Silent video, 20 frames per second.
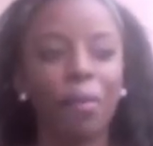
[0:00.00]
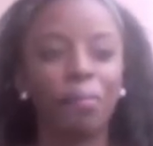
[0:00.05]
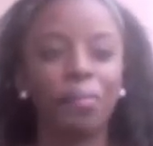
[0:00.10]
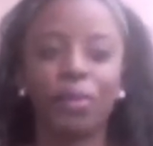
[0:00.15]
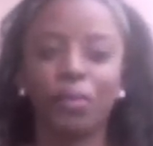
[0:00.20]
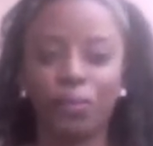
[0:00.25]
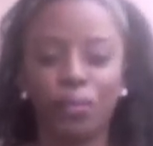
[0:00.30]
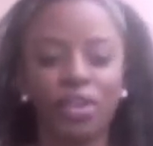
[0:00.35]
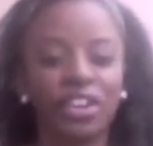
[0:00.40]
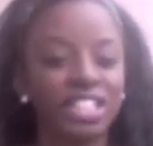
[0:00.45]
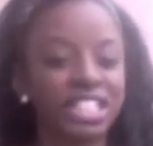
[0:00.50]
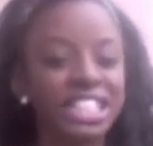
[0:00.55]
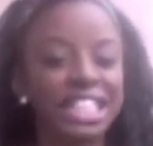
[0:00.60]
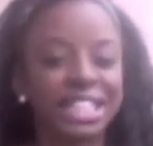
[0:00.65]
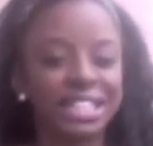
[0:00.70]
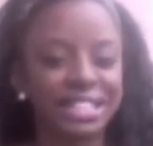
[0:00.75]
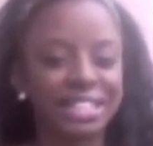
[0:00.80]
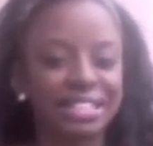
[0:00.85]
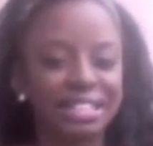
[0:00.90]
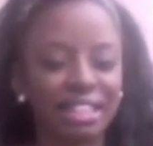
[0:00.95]
But we're
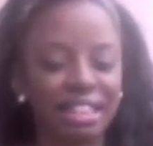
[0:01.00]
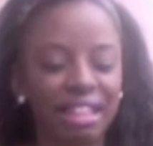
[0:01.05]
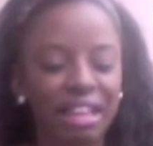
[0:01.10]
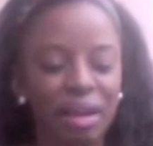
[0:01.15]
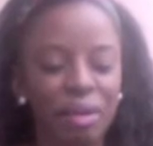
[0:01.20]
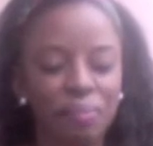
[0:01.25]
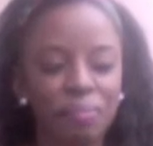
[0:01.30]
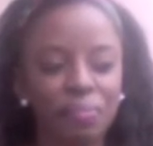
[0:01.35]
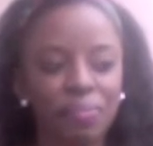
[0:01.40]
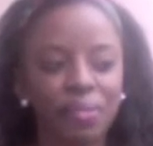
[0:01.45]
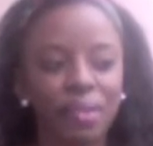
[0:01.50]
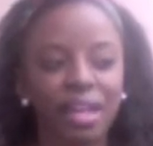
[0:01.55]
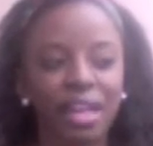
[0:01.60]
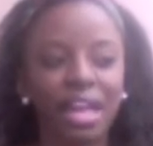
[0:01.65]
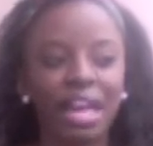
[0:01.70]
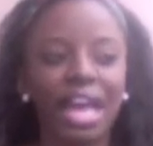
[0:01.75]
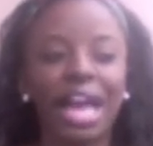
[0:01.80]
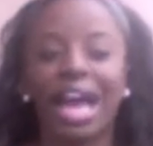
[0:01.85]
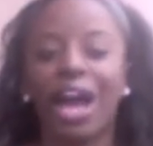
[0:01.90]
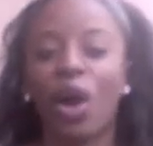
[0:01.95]
addicted to them.
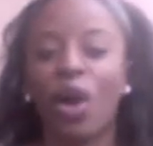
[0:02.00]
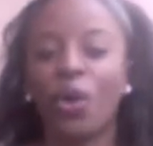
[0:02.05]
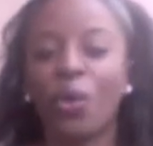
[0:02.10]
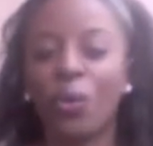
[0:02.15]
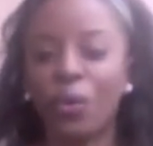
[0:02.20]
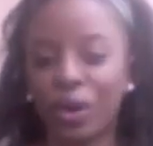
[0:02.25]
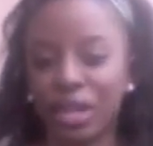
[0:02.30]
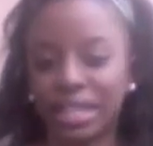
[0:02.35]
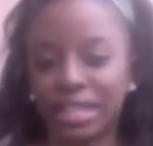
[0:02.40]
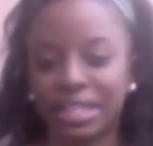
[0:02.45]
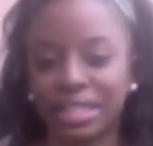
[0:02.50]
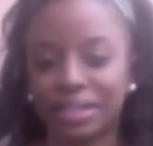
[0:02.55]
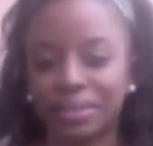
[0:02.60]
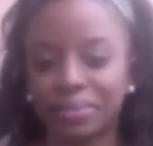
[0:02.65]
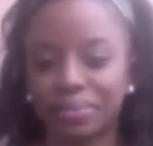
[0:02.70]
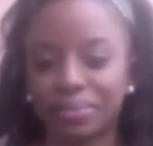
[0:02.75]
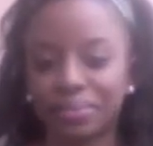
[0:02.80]
Kourtney,